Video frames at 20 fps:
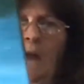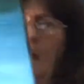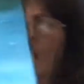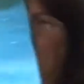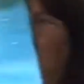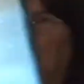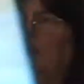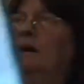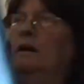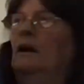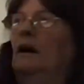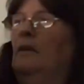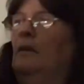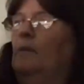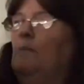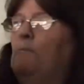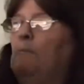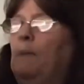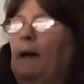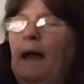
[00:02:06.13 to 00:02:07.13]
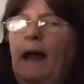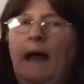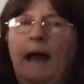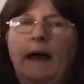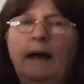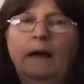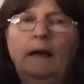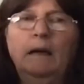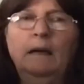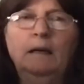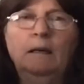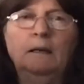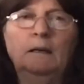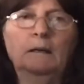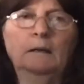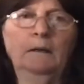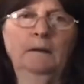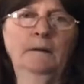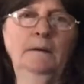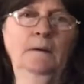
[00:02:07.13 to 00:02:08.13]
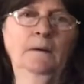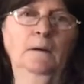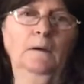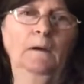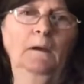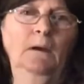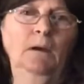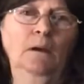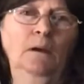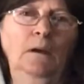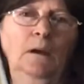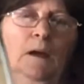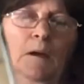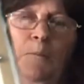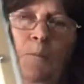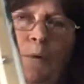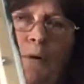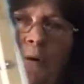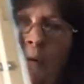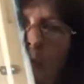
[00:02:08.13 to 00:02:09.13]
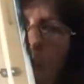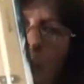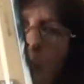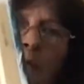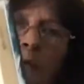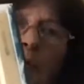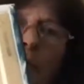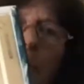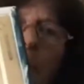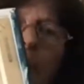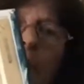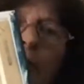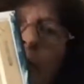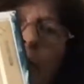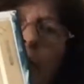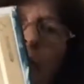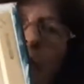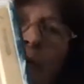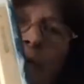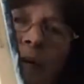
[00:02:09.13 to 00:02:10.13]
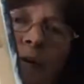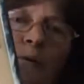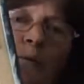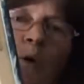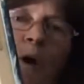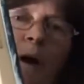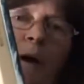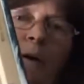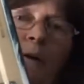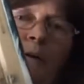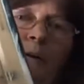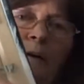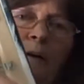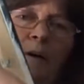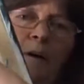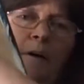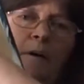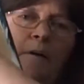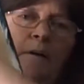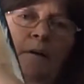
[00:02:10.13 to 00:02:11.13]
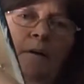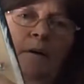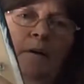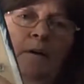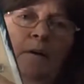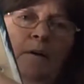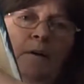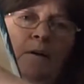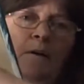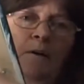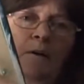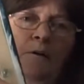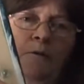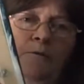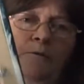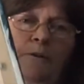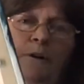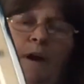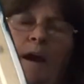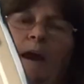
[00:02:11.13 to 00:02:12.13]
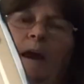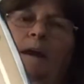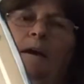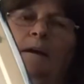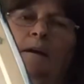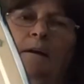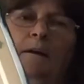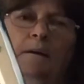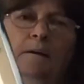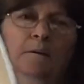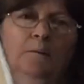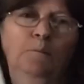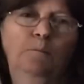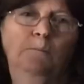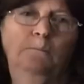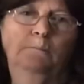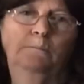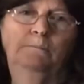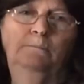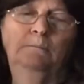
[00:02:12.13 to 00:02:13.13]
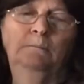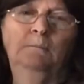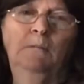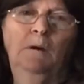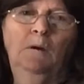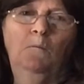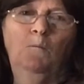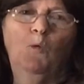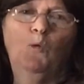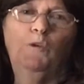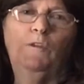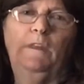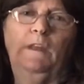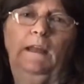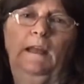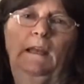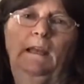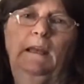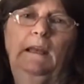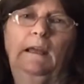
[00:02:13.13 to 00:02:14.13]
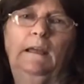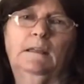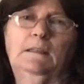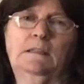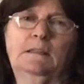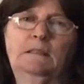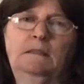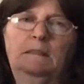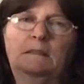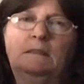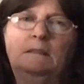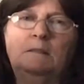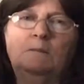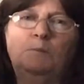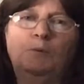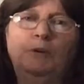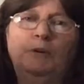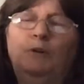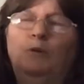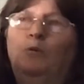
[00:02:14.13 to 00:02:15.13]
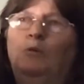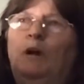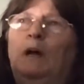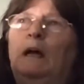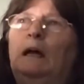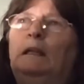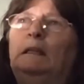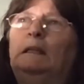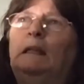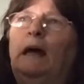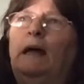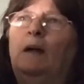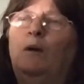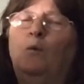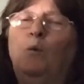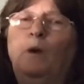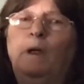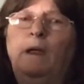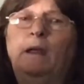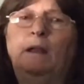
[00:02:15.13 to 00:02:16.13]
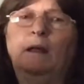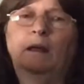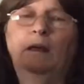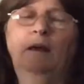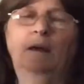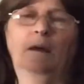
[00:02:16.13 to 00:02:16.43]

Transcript: And on the back, I put really sturdy wire for hanging, more than it needs, because this is pretty lightweight.